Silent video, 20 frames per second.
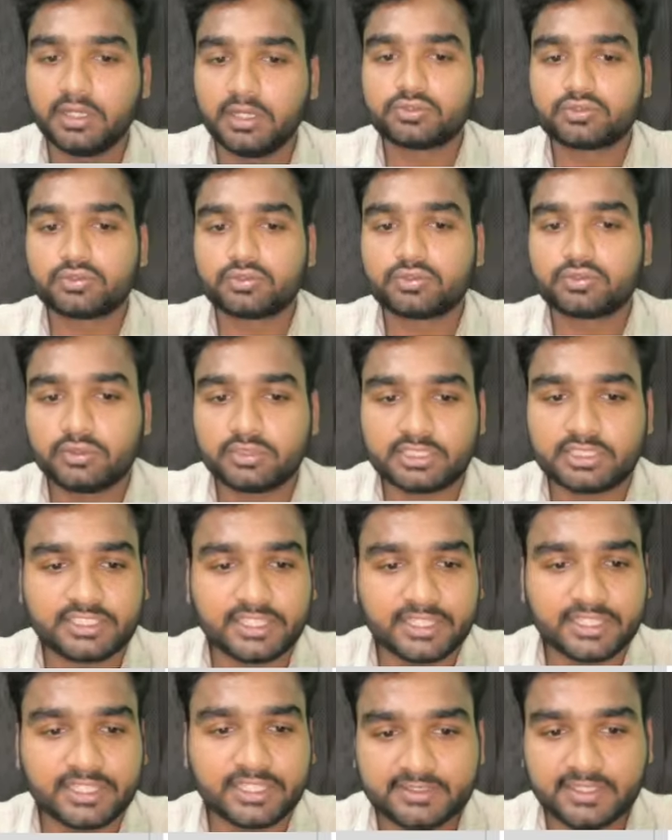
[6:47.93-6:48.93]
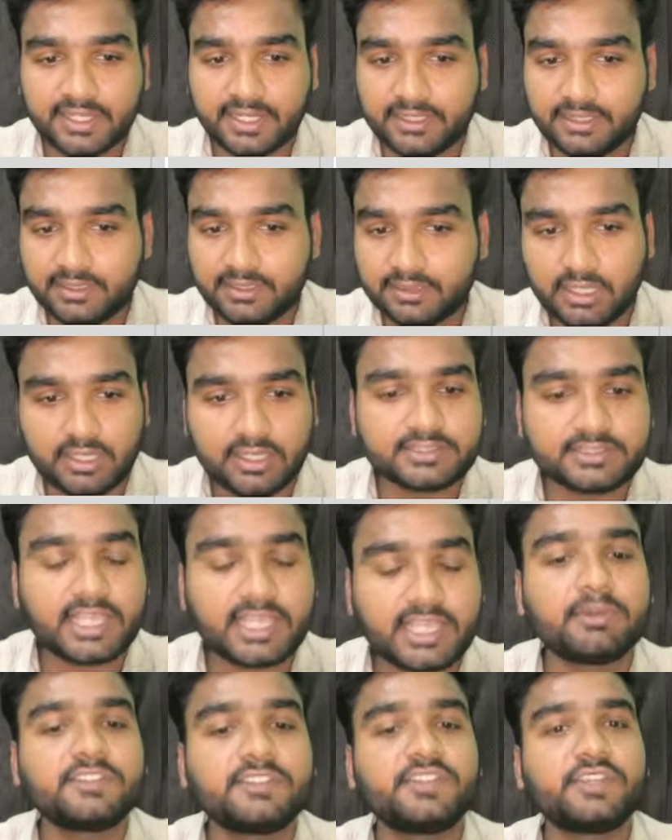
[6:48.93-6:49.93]
So the thing is that a
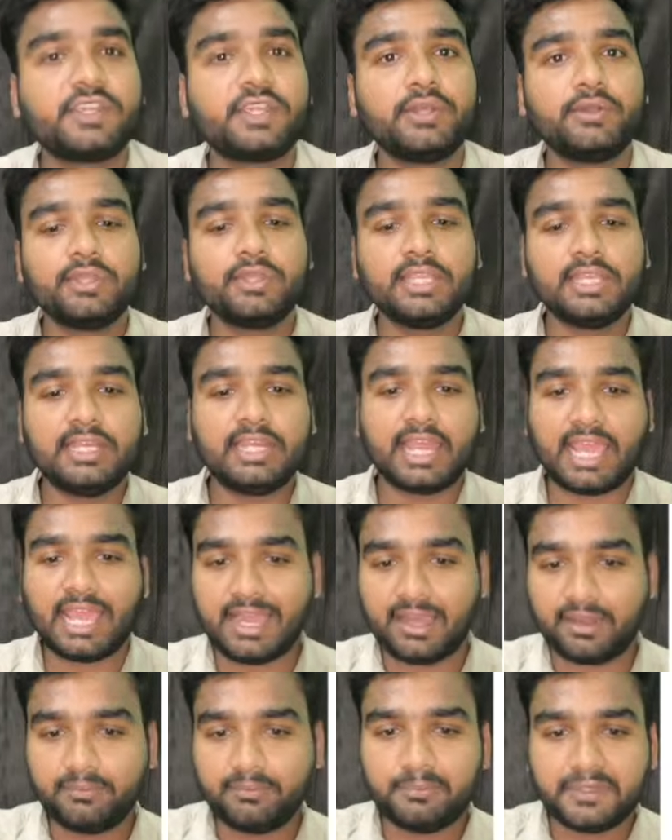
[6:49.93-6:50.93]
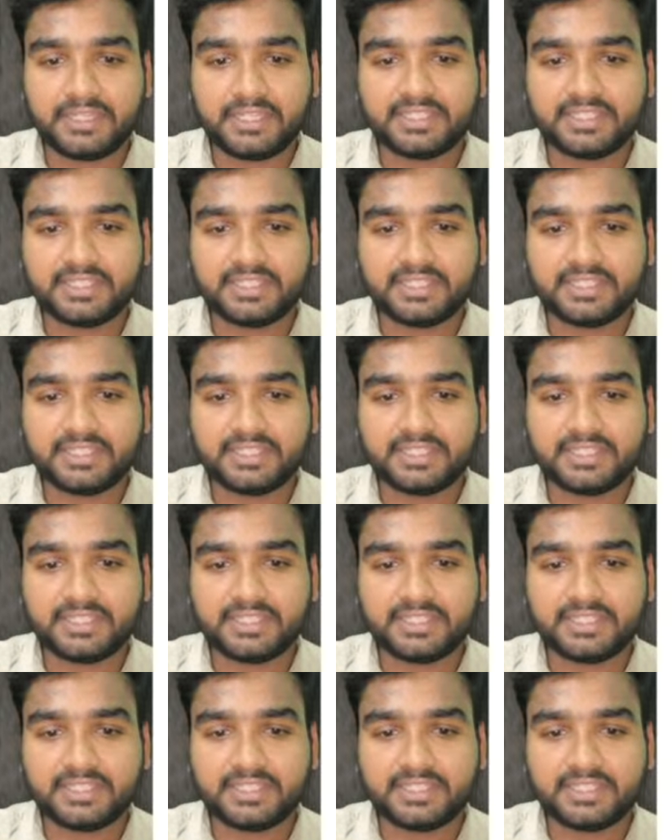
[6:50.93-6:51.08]
cybersecurity lab